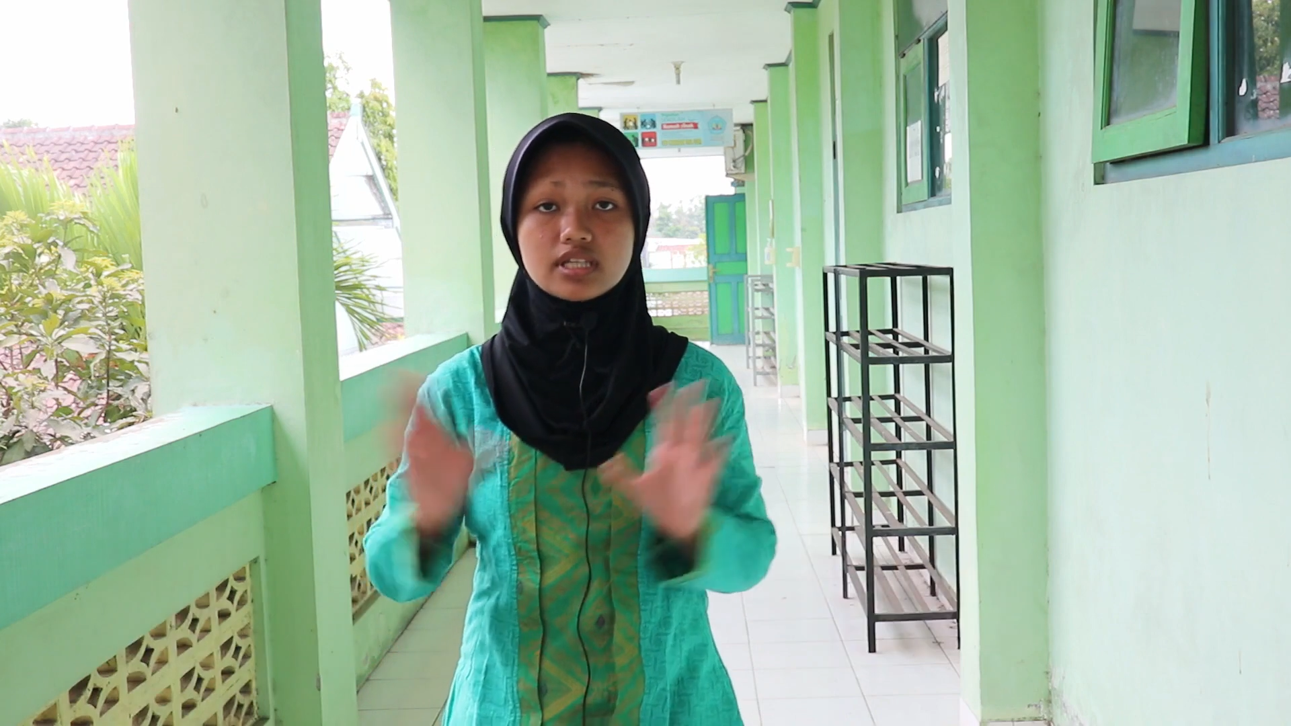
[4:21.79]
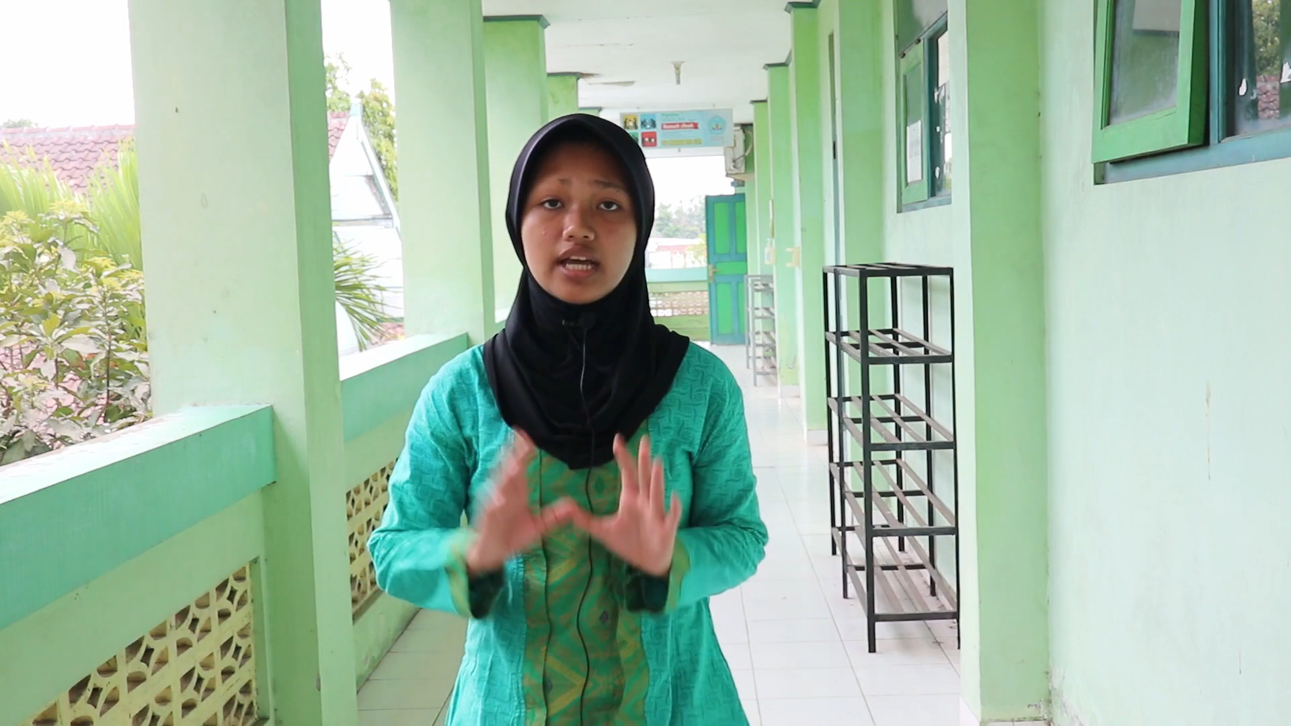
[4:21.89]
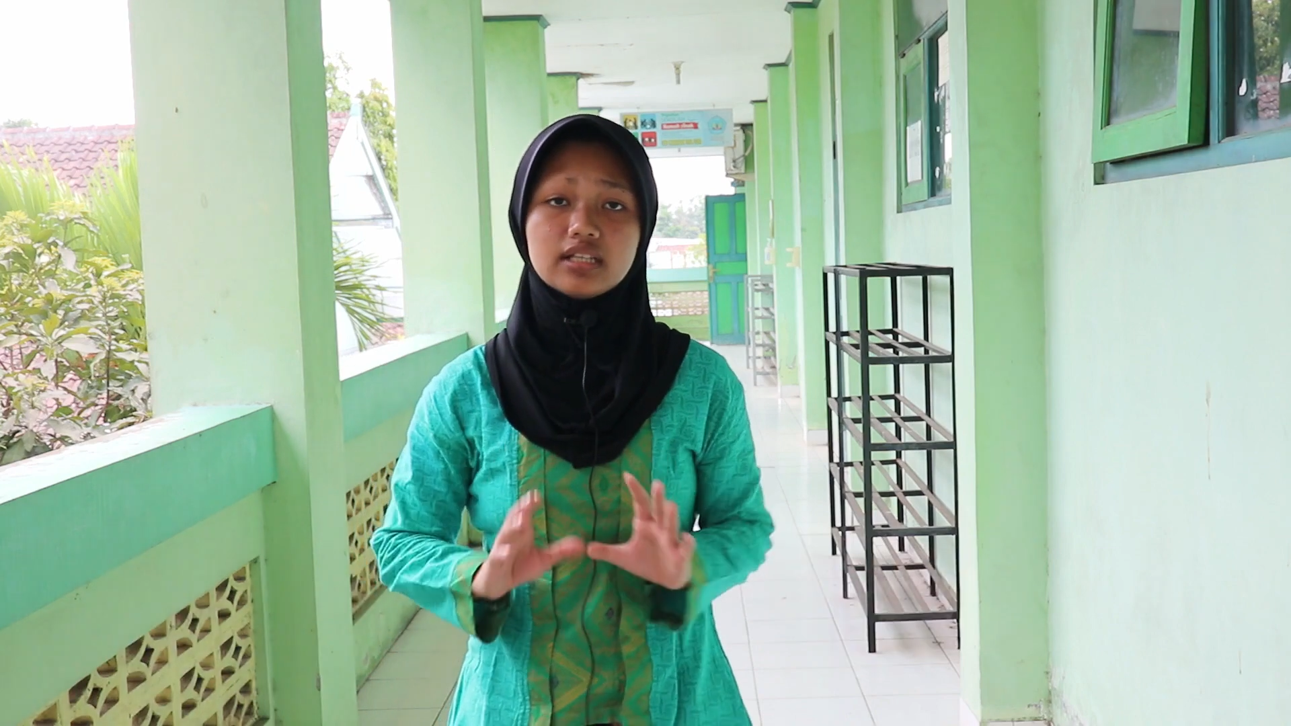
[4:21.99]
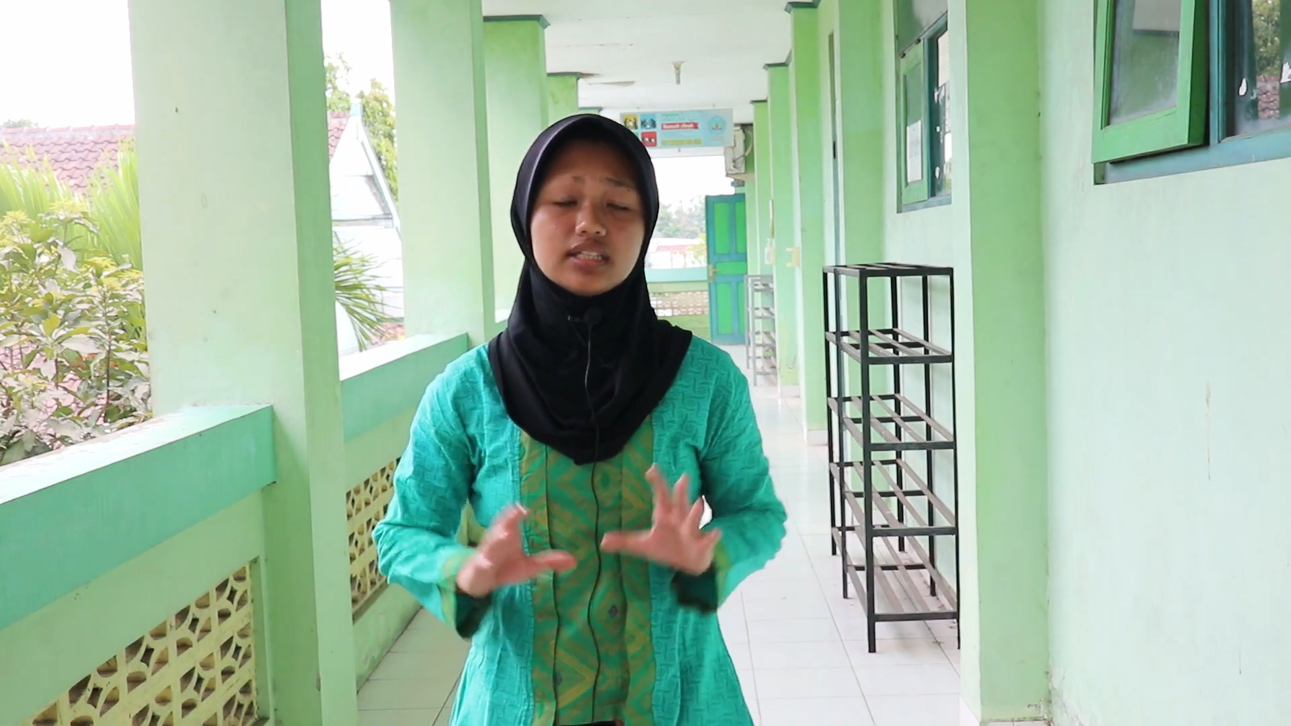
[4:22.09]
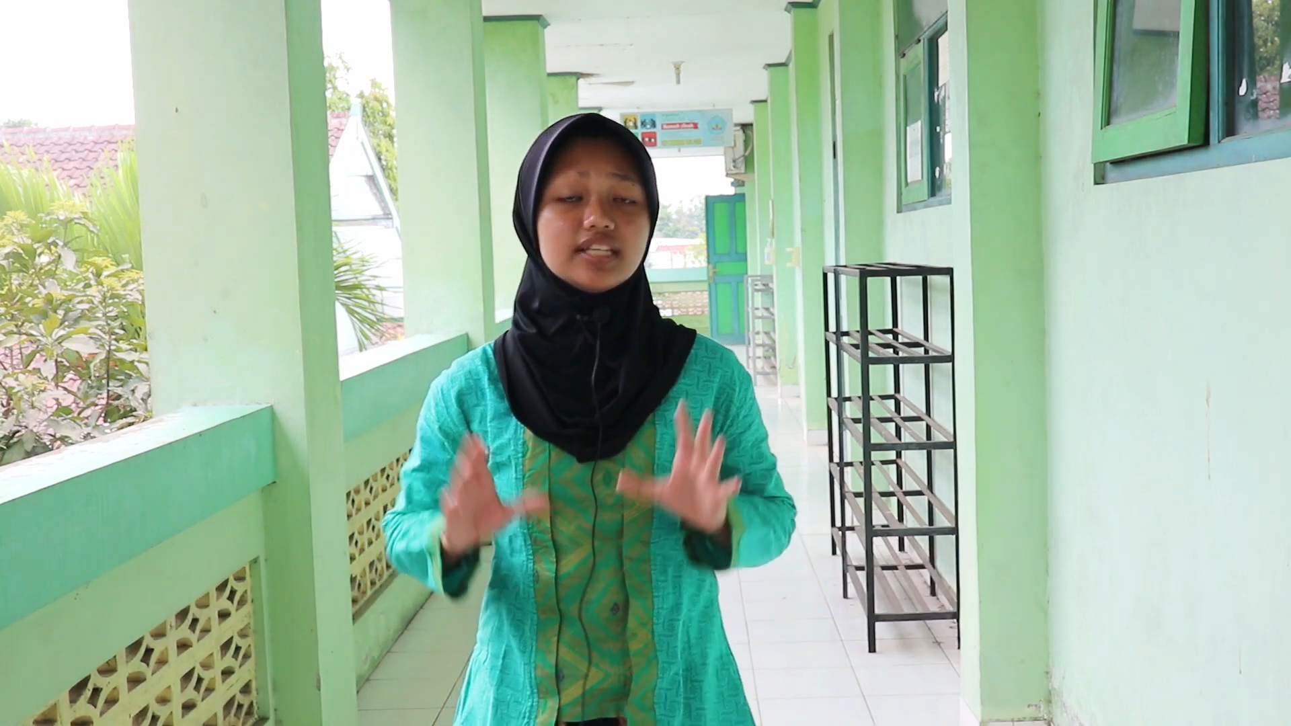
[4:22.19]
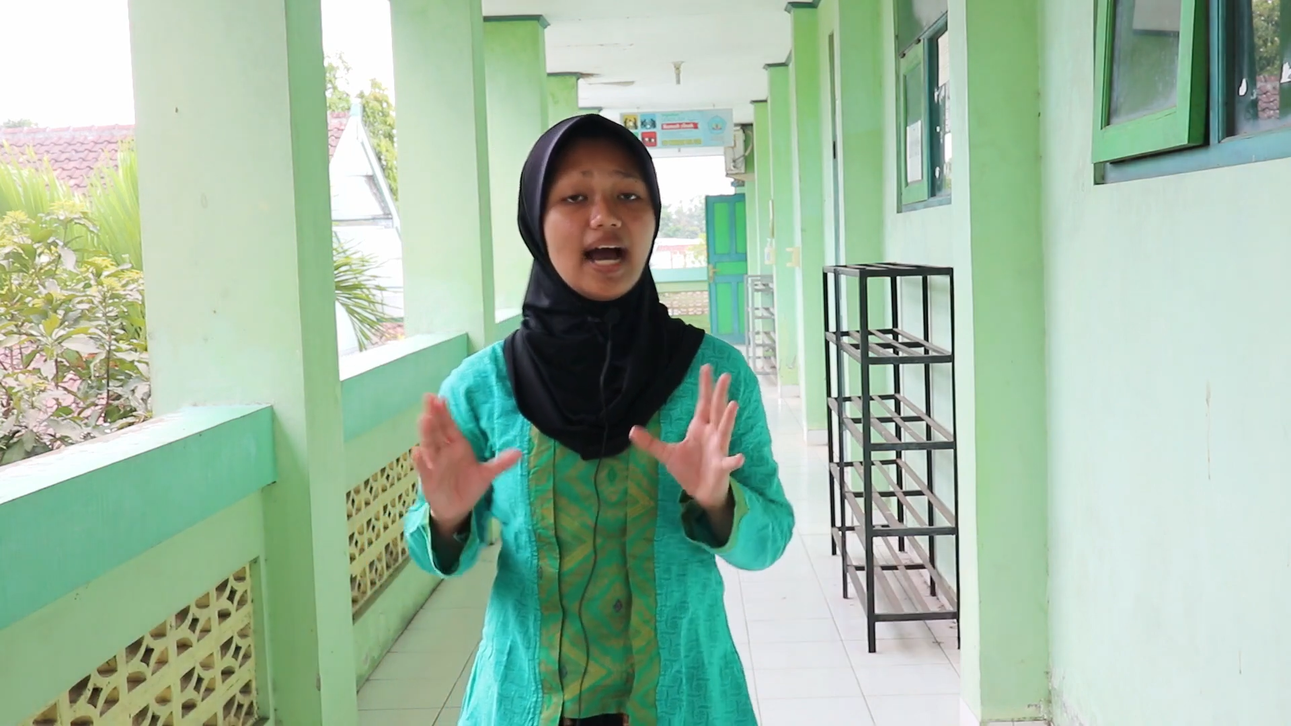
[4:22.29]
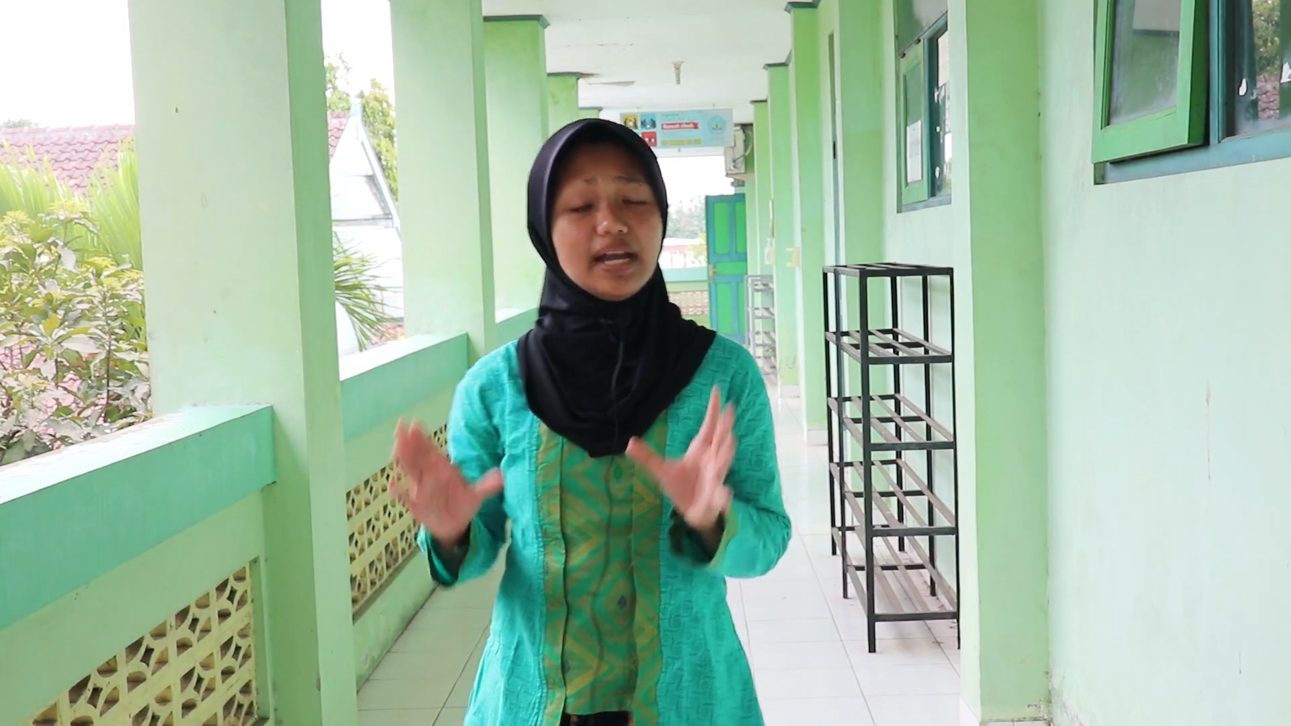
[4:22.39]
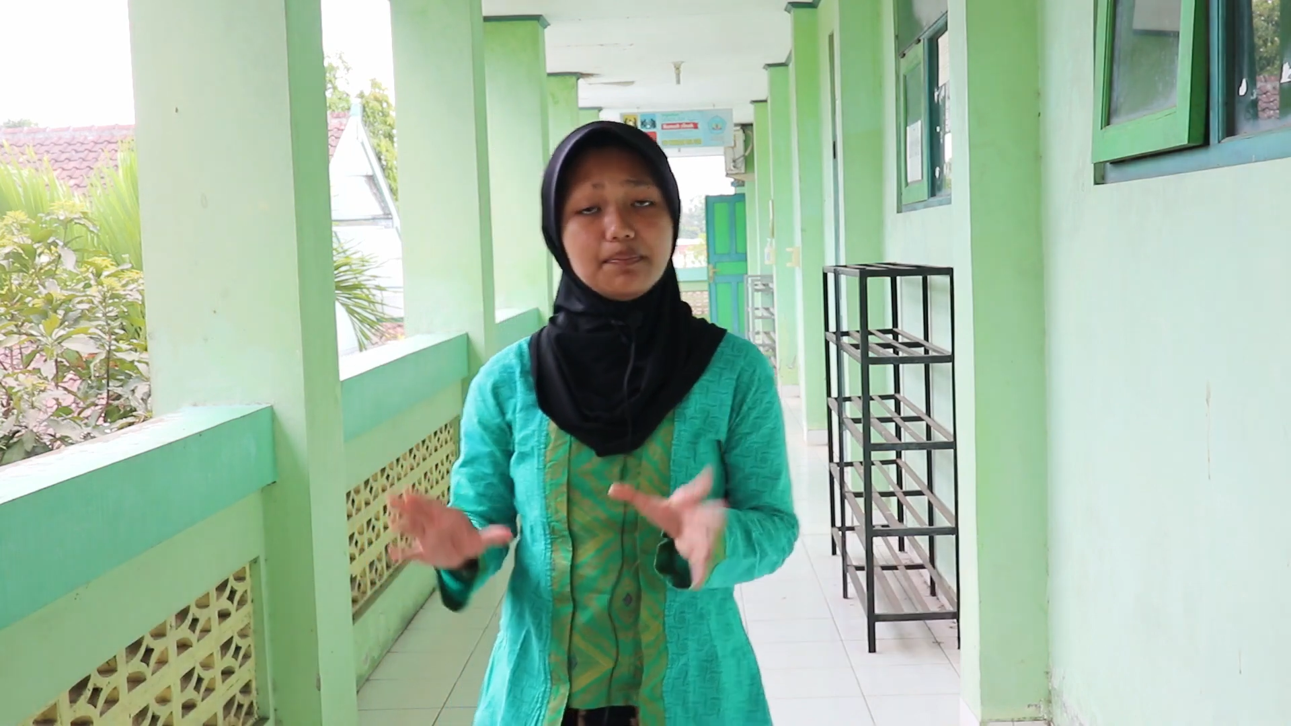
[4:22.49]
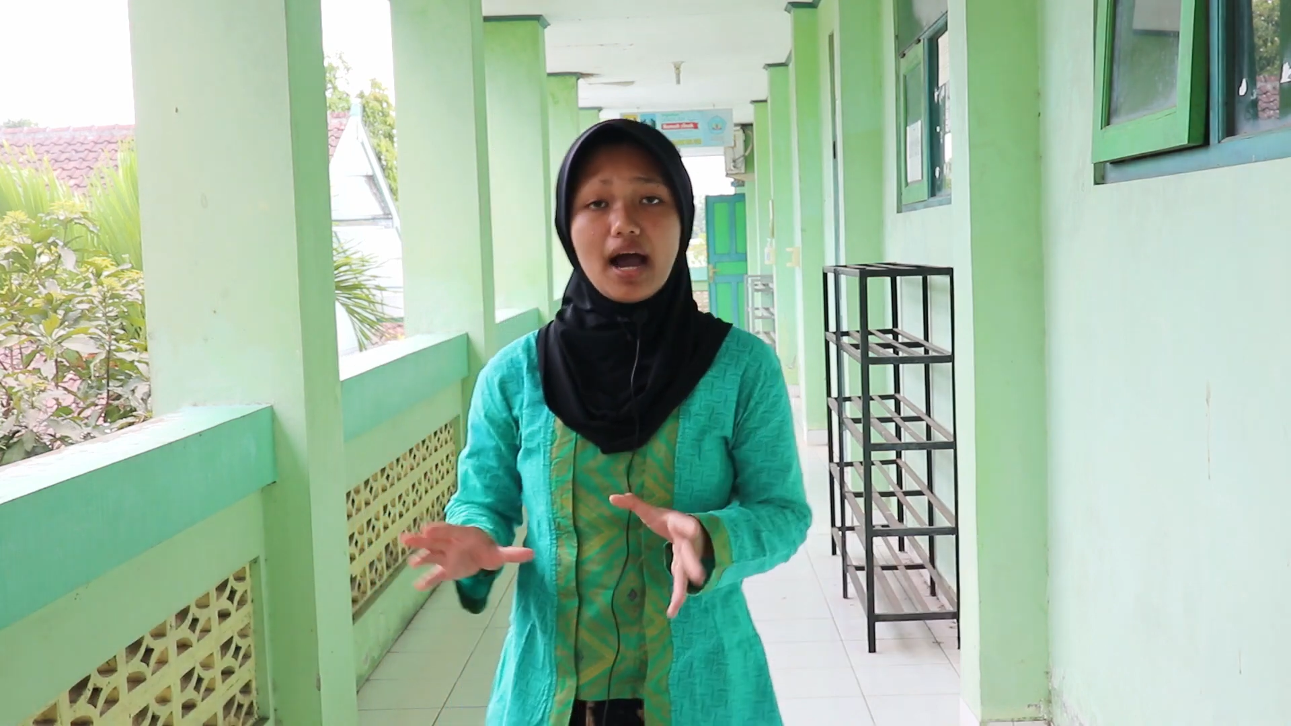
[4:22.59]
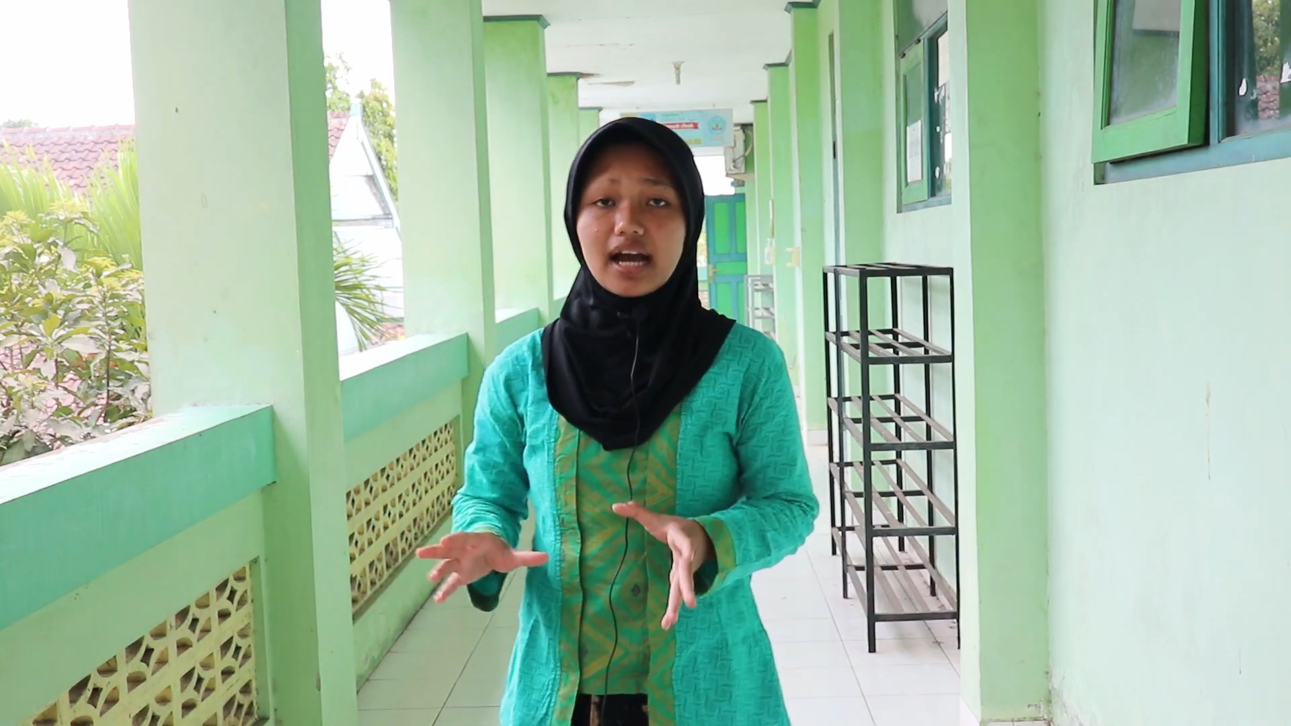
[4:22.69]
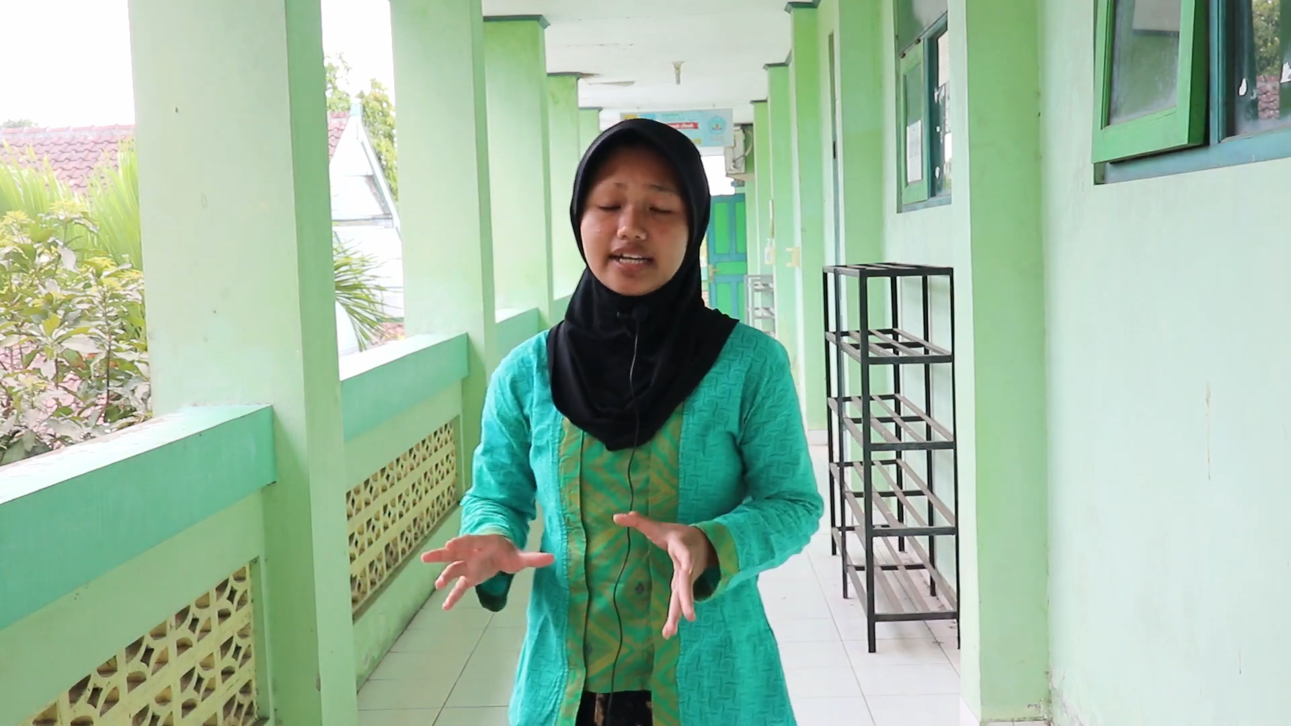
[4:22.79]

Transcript: Said Nyai